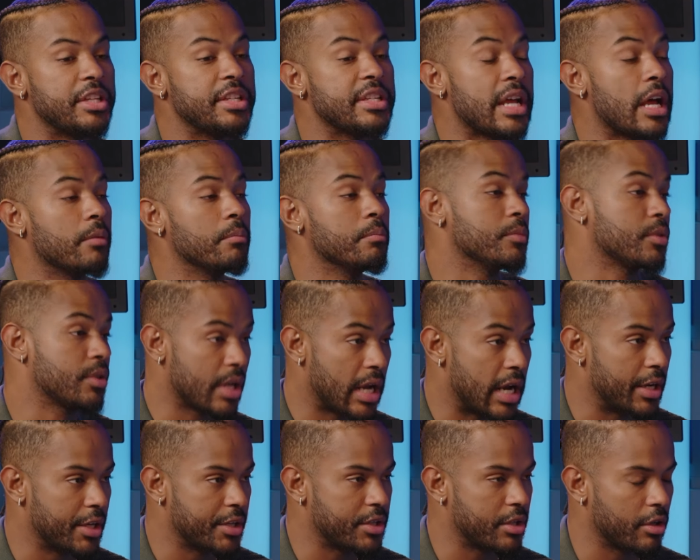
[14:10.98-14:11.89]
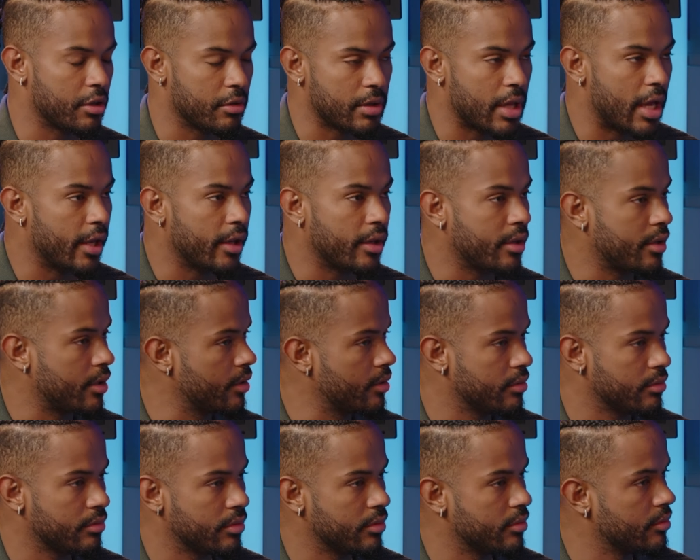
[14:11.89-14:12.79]
these albums, honestly, are like.
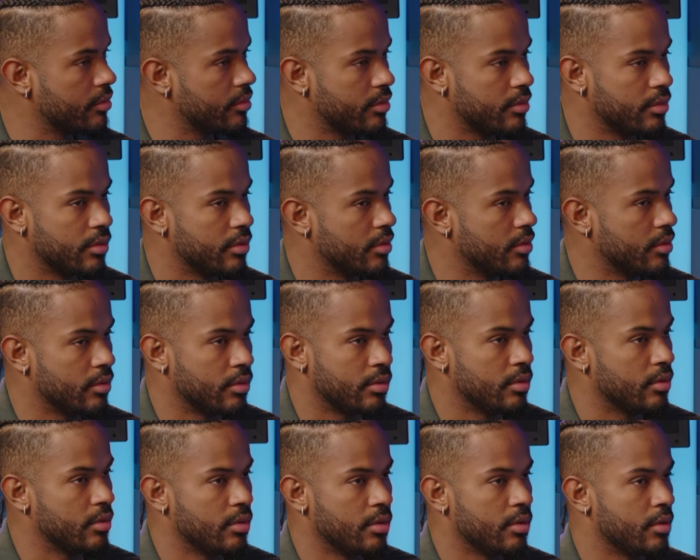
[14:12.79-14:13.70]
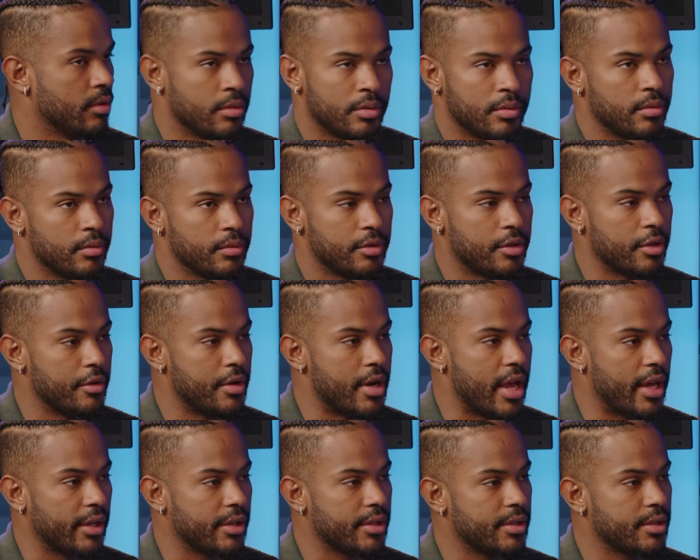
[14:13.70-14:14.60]
Gold. They're
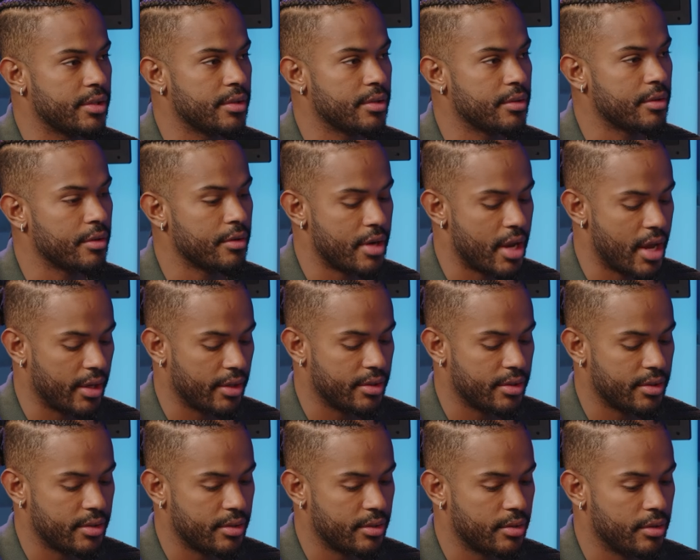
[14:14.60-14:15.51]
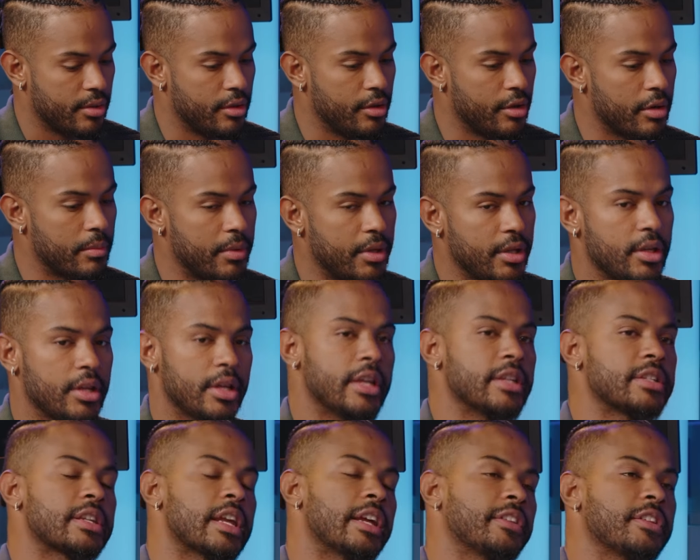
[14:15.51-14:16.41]
next. They're next. You know what I mean?
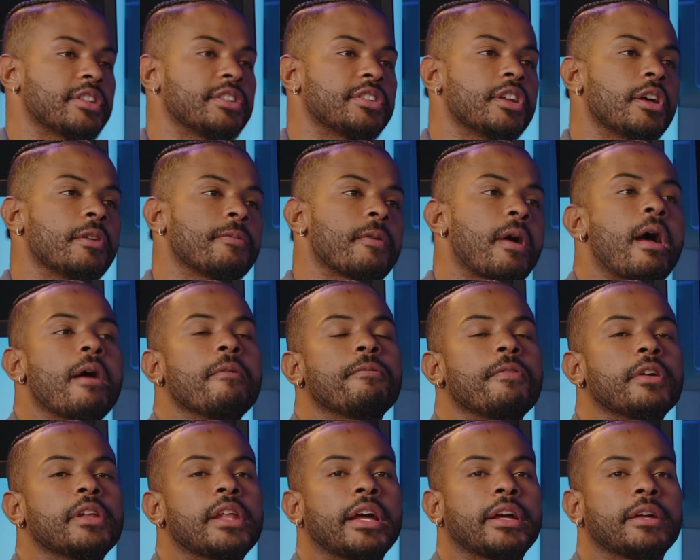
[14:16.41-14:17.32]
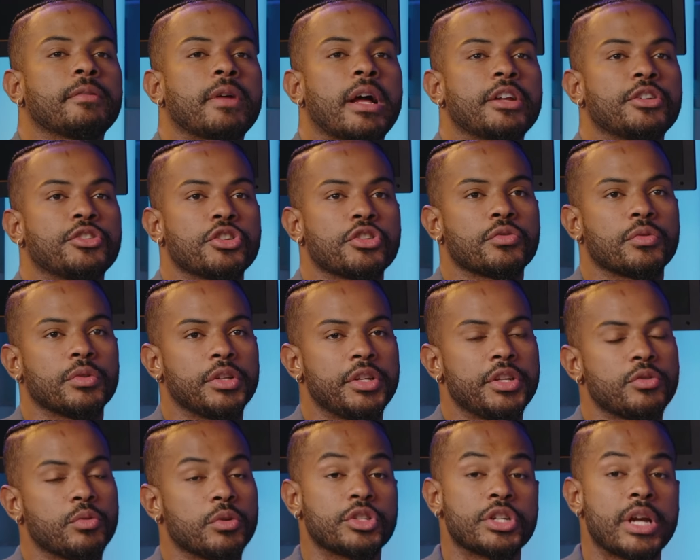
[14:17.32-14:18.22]
It's like the stuff I felt like I just
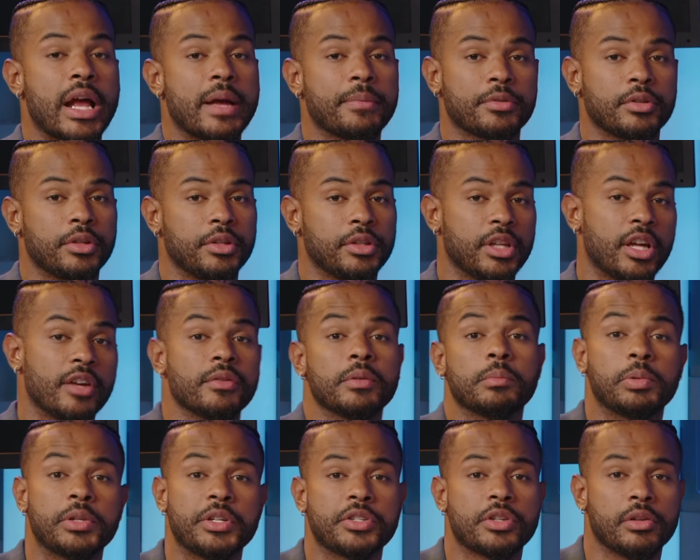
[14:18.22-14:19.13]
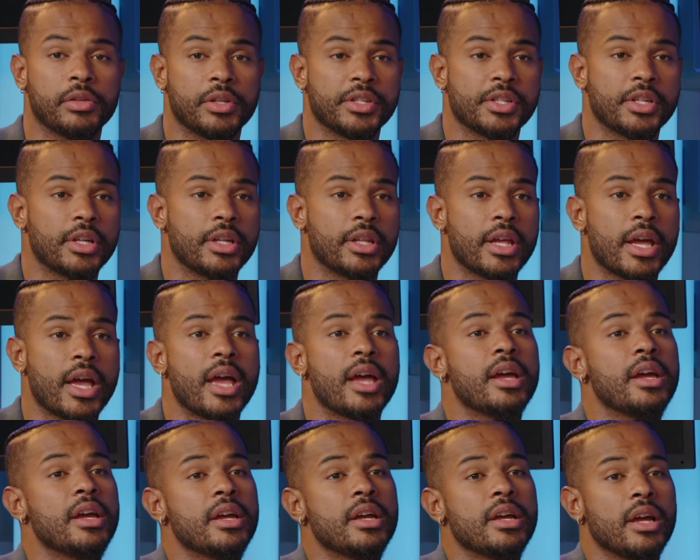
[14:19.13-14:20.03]
released, which I absolutely love, and please go listen to that.
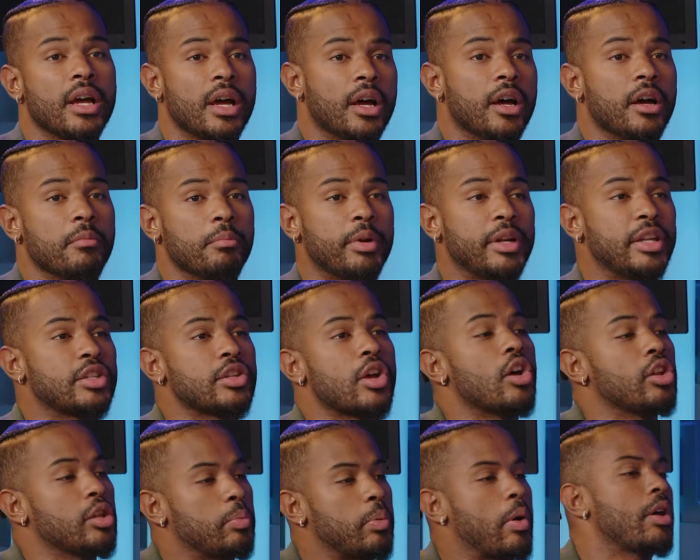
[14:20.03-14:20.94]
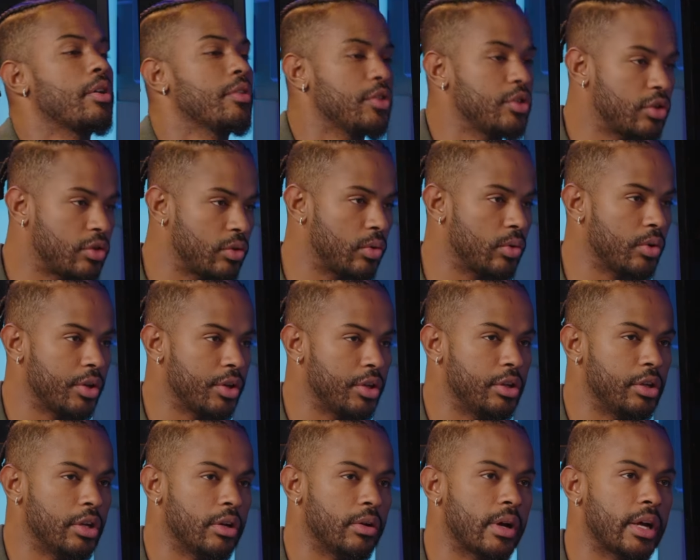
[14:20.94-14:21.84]
Um, but it's all a part of the story,
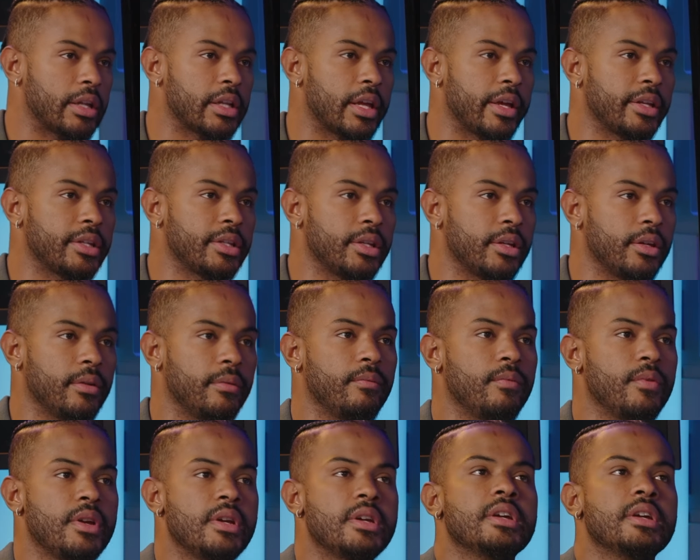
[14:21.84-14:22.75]
you know? I like to.